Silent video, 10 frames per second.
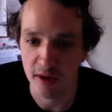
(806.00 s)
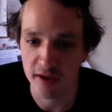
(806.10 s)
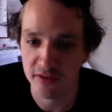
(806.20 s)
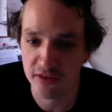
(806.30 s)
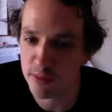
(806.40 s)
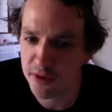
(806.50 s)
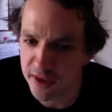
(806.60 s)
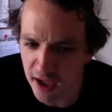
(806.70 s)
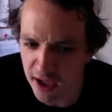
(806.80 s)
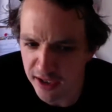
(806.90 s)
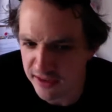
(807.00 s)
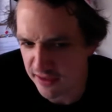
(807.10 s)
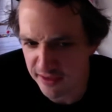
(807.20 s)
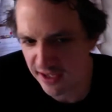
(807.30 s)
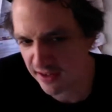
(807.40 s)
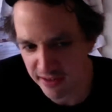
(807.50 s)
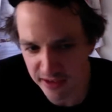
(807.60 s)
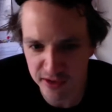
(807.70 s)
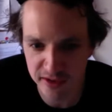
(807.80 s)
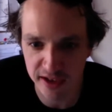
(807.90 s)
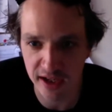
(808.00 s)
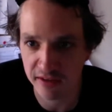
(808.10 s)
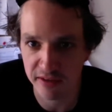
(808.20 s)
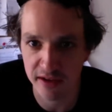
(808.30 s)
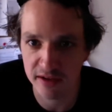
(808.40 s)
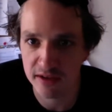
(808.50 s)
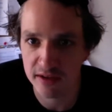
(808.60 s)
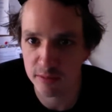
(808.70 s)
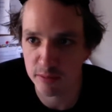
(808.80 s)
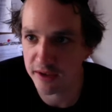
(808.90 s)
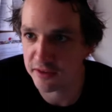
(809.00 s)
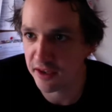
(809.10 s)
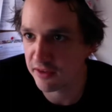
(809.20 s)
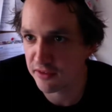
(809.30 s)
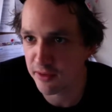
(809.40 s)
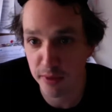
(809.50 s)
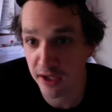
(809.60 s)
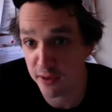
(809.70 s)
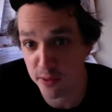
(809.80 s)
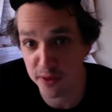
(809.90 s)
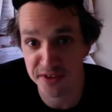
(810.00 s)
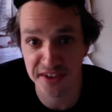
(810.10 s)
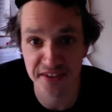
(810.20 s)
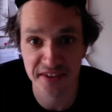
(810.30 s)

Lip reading: some other guys, and they're good again, I think, by the sound of it, but I don't watch it either.